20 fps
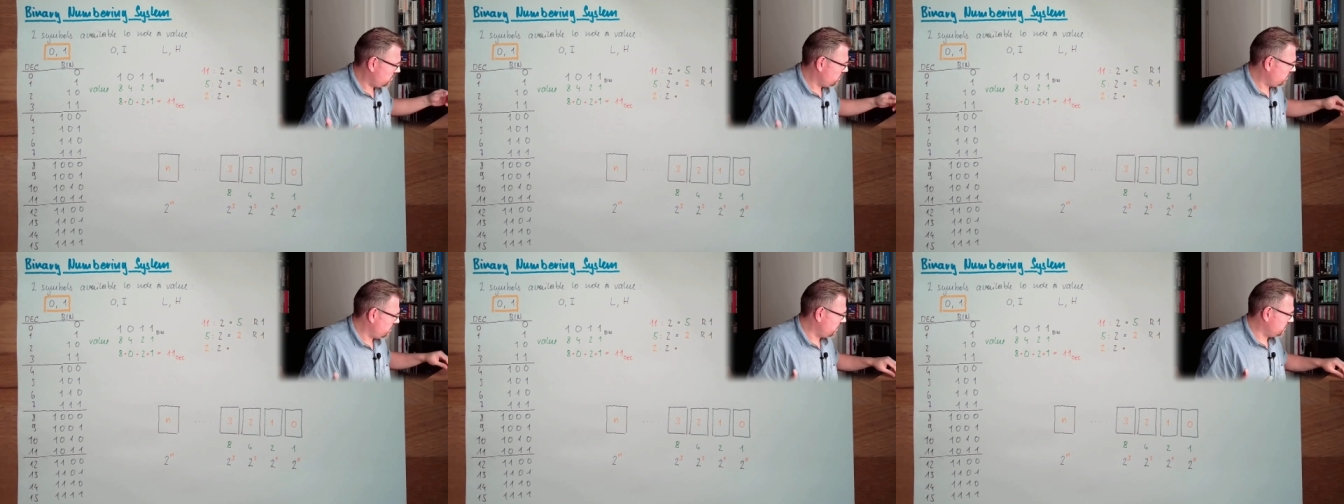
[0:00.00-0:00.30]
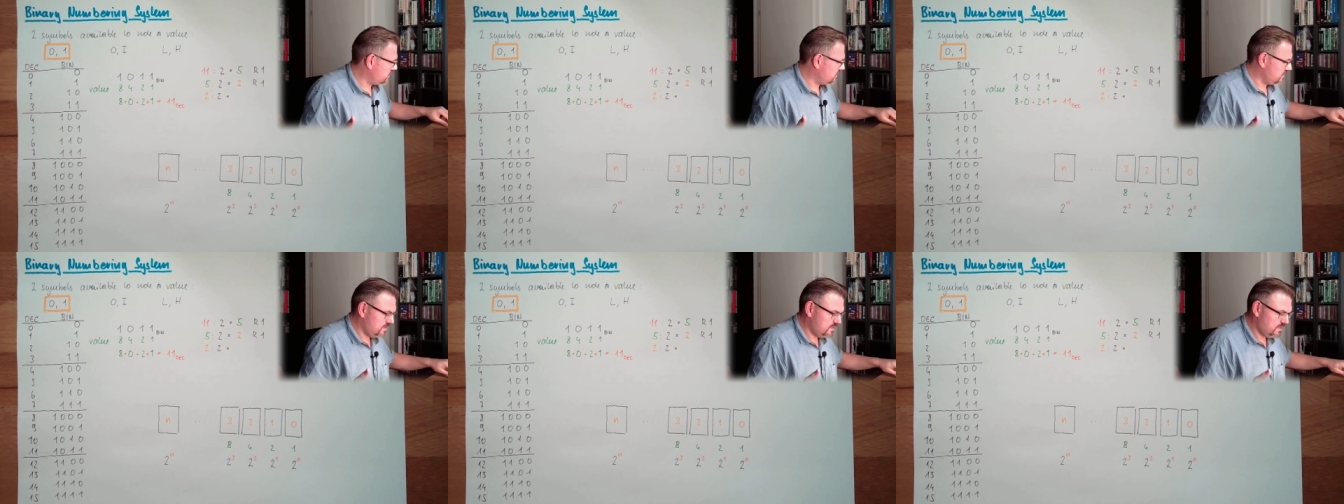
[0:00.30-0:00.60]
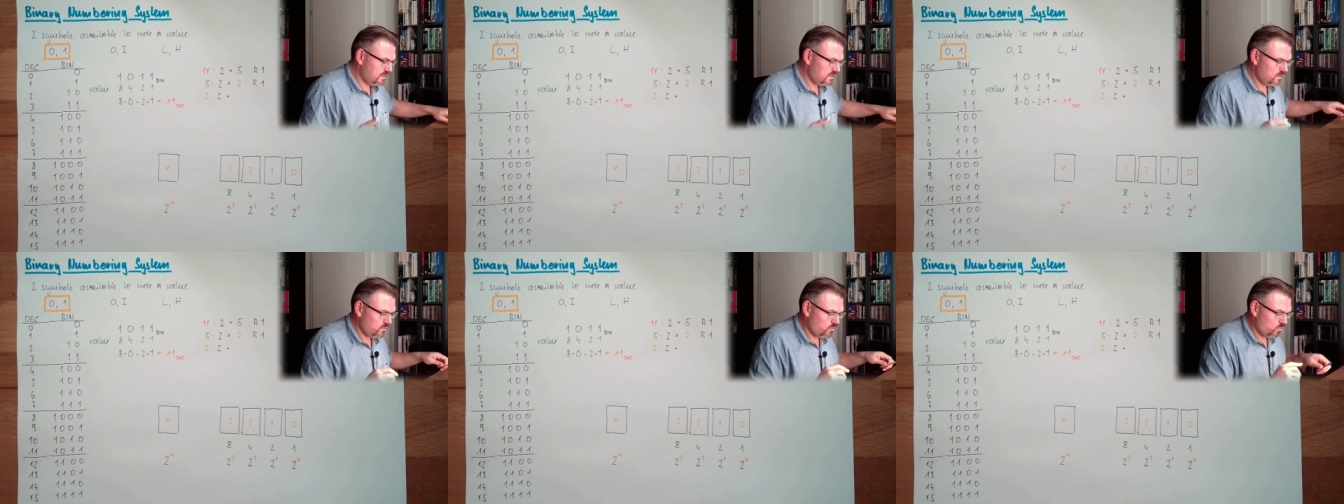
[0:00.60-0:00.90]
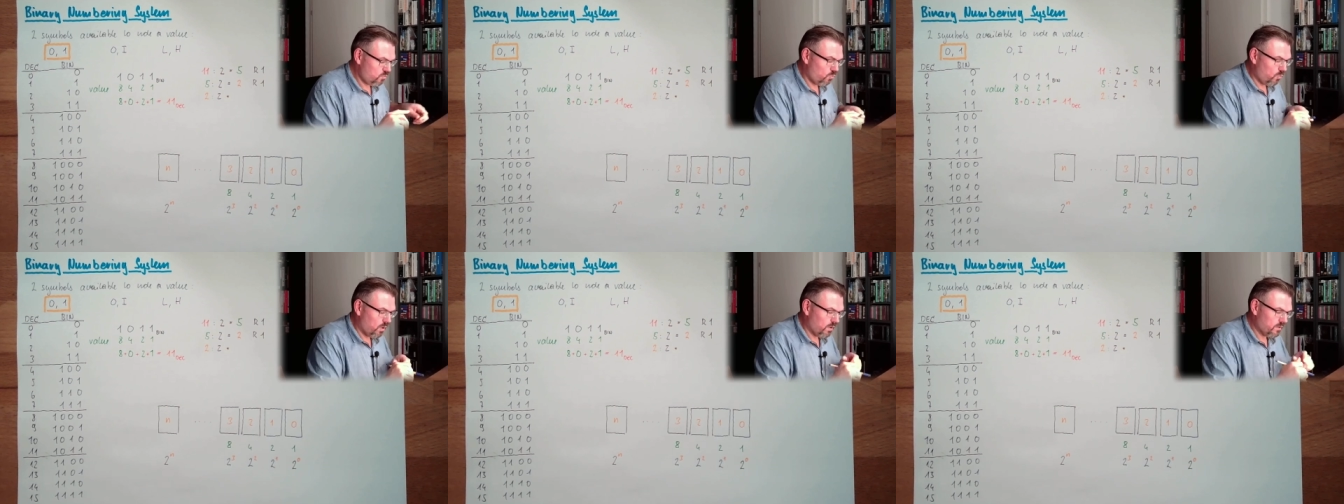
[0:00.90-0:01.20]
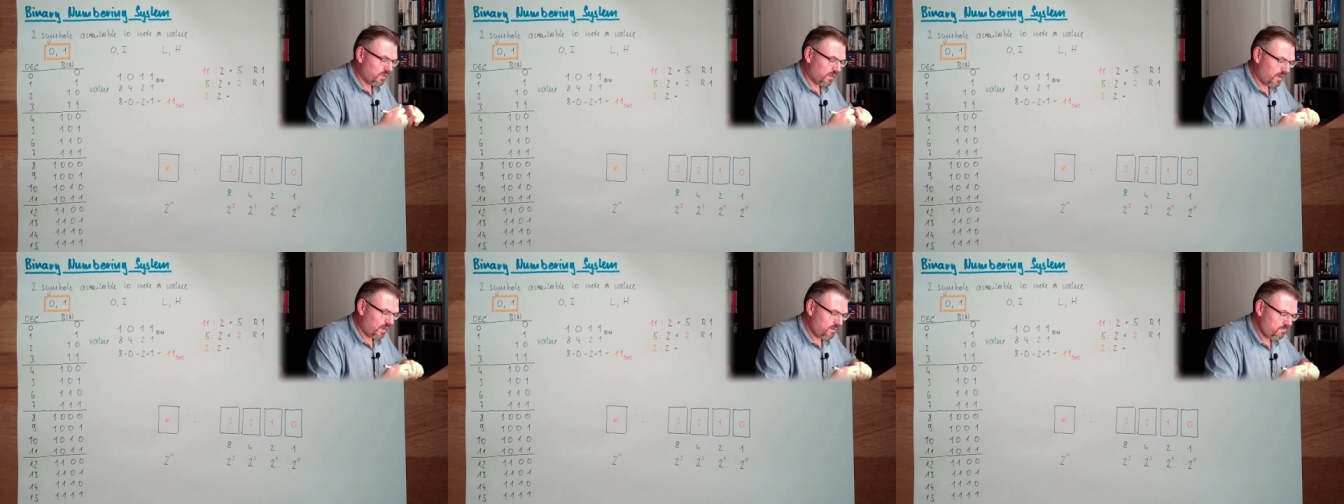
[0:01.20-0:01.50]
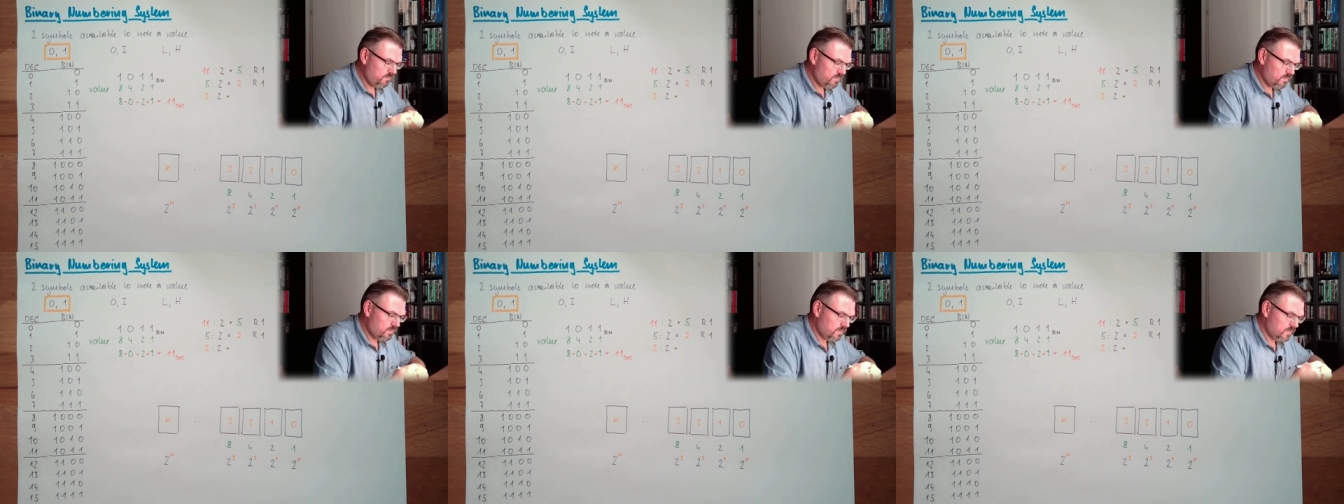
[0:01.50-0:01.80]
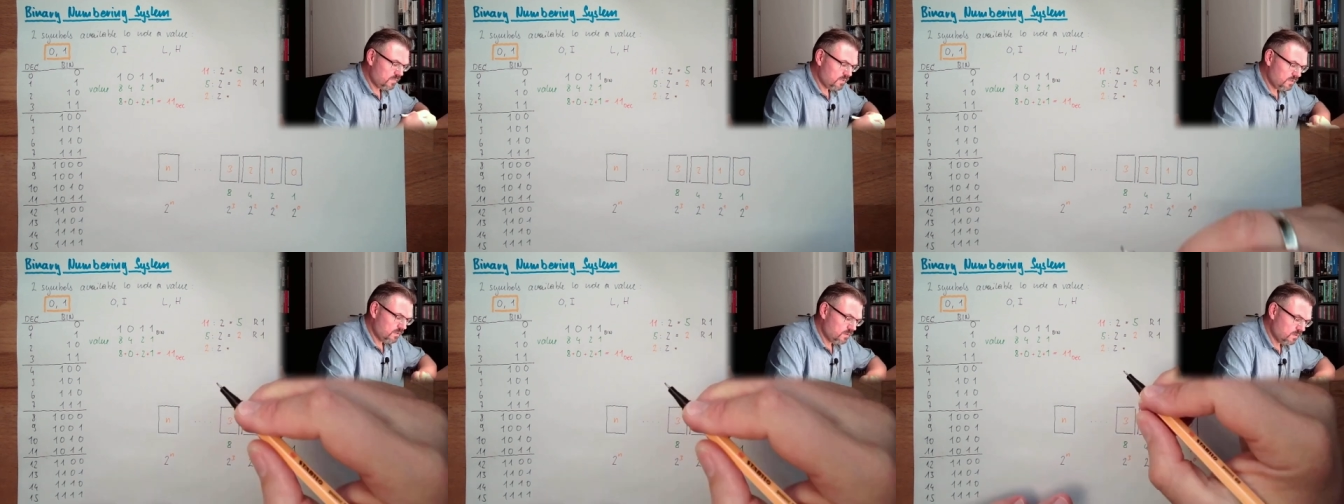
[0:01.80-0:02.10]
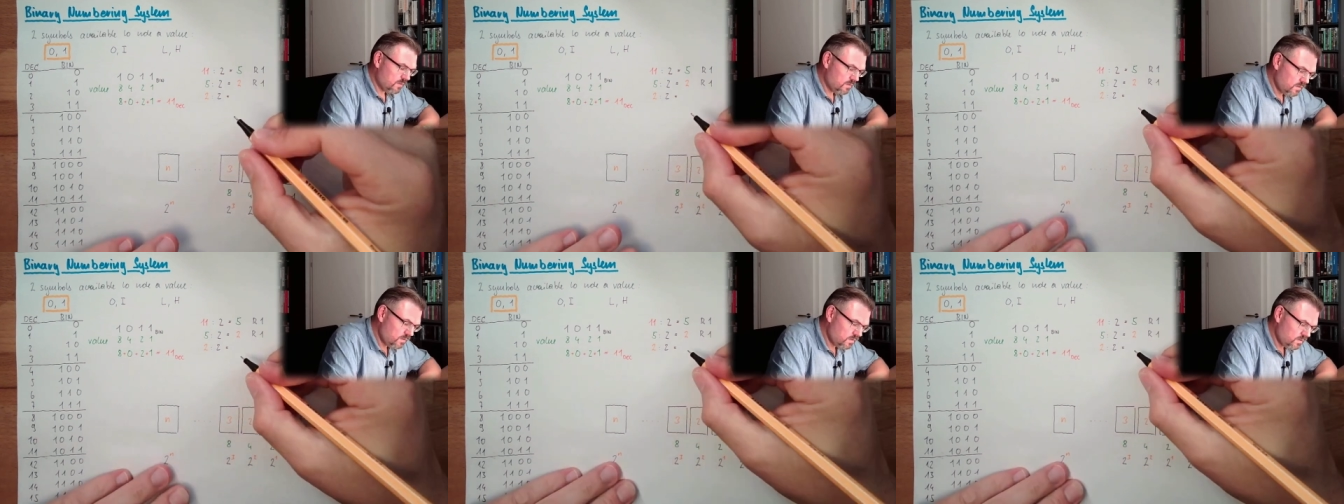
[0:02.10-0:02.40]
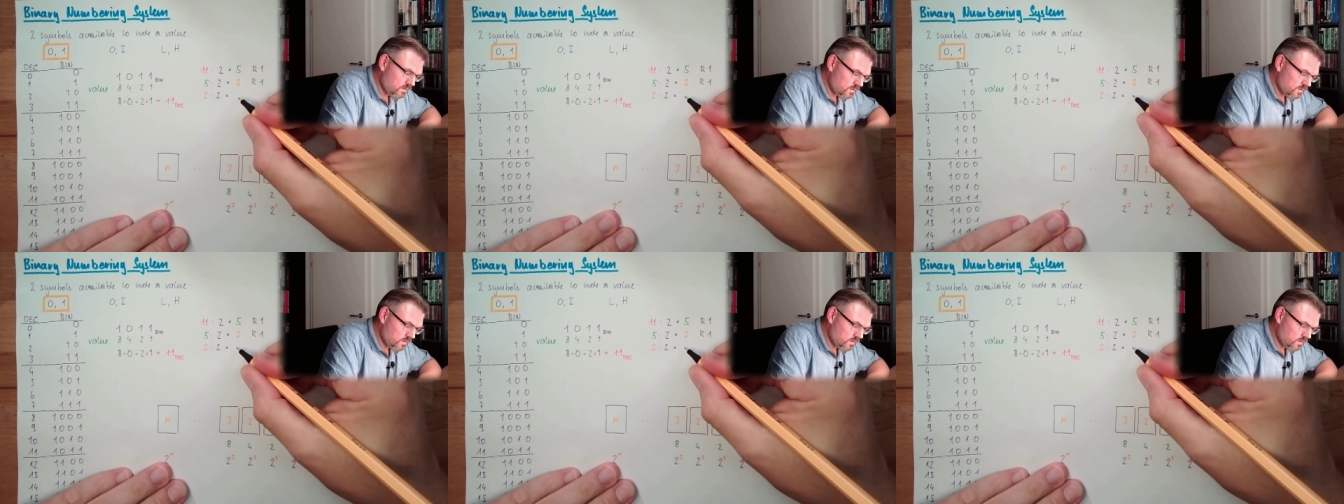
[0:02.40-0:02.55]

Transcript: that's easy, one time. Huh?